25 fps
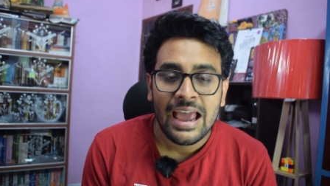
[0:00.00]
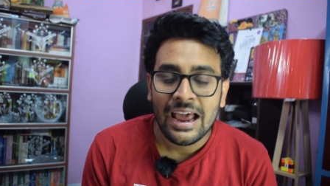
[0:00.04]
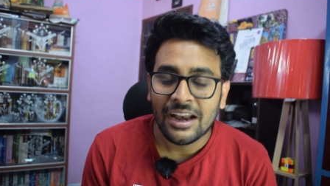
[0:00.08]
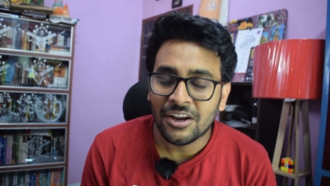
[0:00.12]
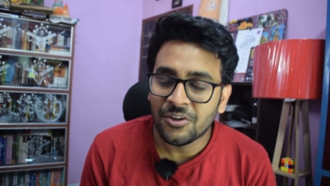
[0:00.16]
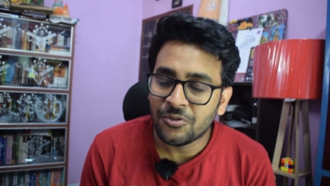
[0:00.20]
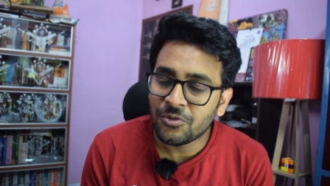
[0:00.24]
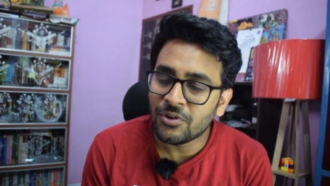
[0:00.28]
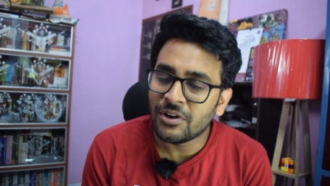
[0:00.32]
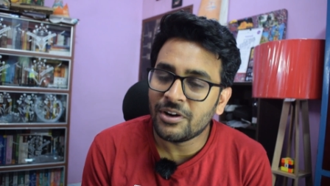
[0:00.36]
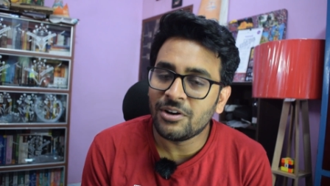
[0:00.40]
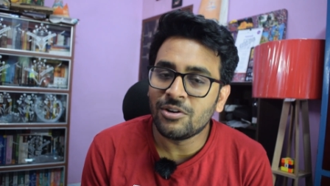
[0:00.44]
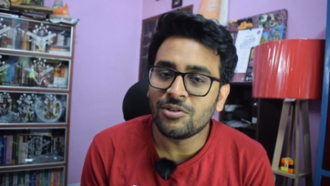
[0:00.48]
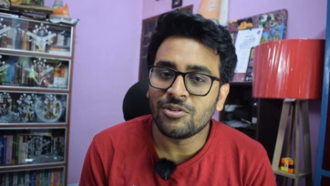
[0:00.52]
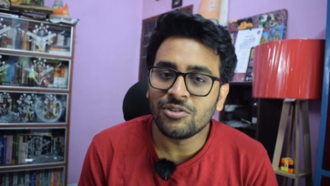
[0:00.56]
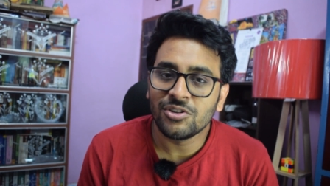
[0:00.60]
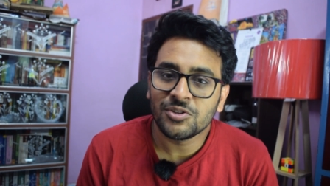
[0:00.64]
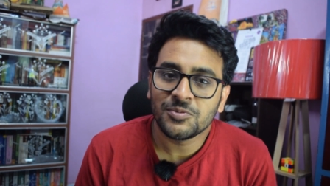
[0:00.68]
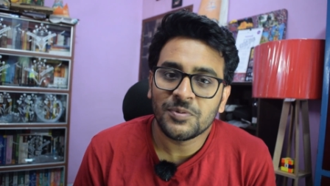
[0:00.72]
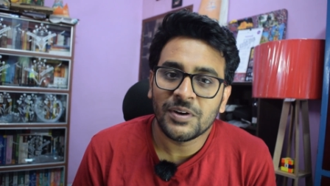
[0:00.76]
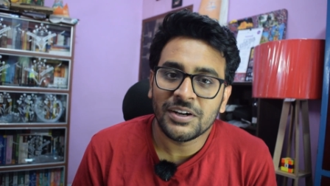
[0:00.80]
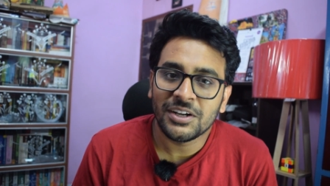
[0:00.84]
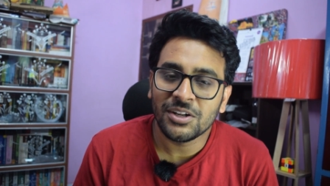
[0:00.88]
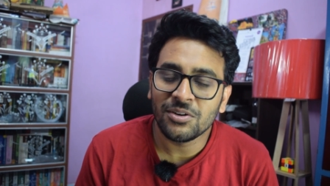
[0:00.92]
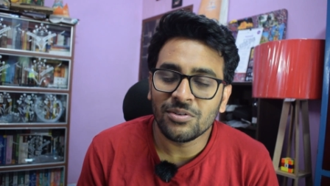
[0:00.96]
And if you're new to
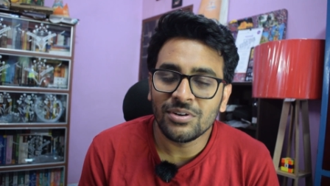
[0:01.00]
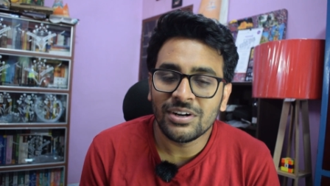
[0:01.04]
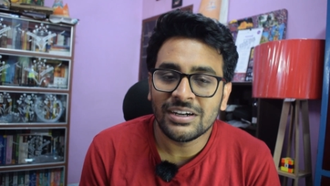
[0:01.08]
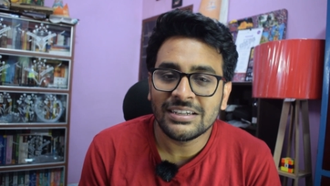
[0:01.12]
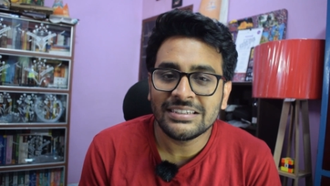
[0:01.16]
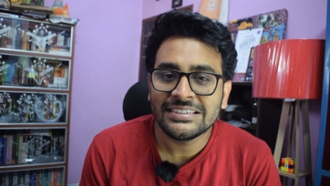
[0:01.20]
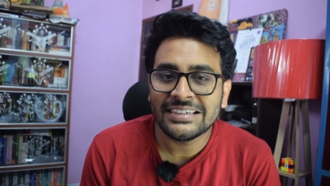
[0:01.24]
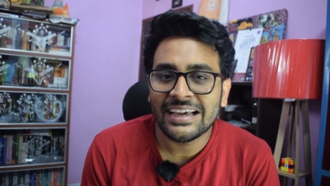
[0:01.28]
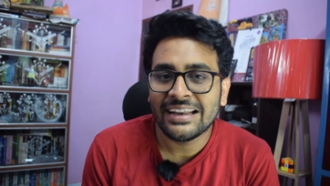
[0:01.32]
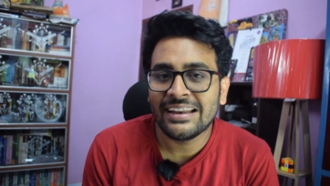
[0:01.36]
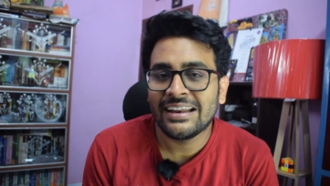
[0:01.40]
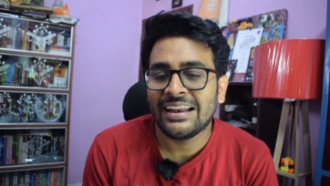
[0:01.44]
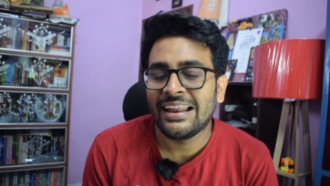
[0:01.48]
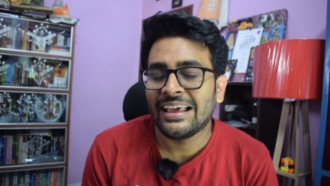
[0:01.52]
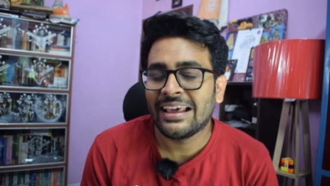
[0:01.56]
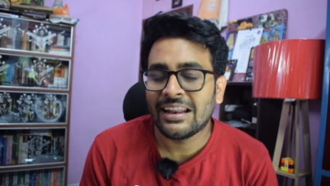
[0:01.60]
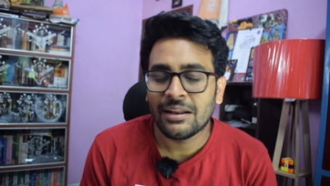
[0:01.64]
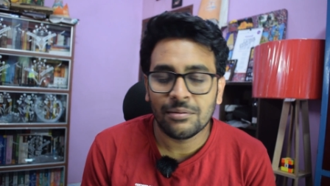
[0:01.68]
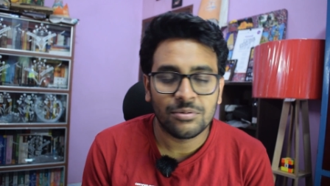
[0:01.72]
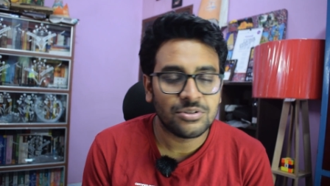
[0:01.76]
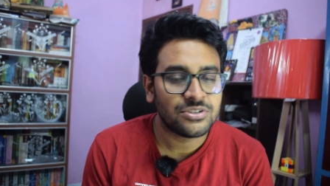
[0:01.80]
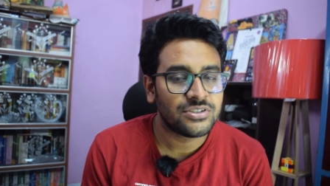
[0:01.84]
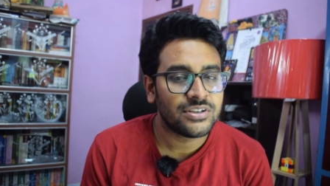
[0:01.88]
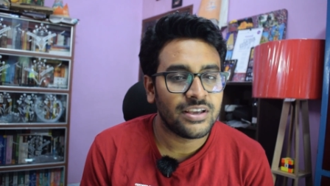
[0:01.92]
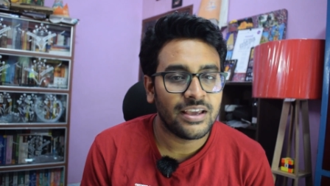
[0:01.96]
this particular channel,
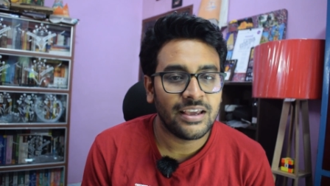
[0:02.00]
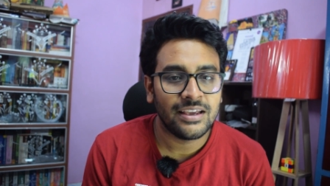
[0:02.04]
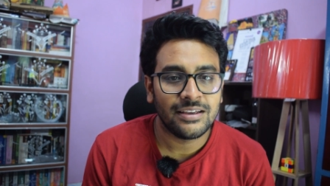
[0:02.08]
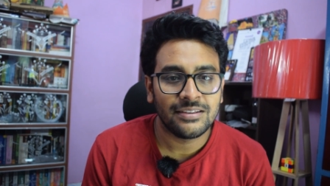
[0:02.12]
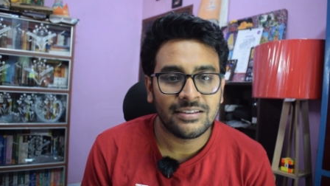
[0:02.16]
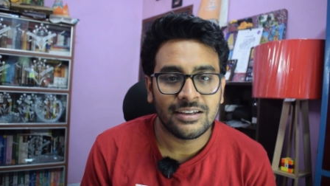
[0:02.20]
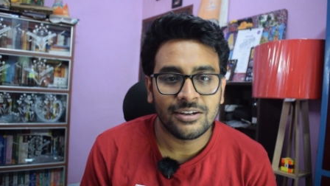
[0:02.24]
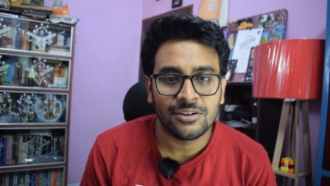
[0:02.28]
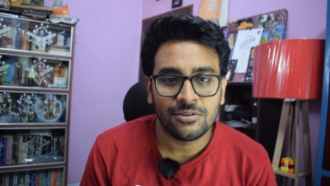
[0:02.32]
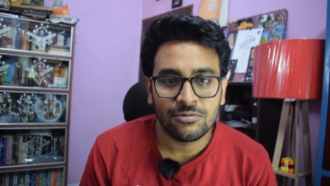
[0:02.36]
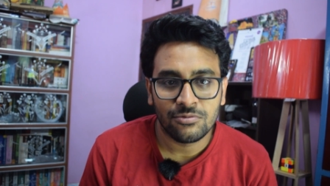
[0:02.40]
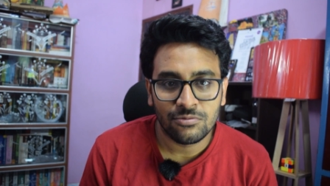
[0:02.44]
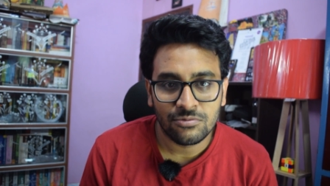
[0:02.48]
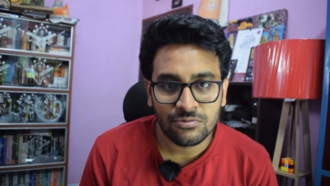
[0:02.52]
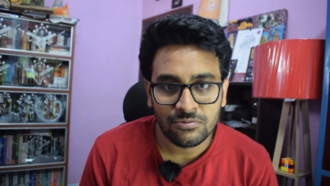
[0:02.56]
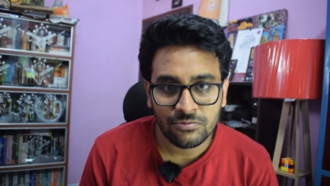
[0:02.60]
again, I'm saying that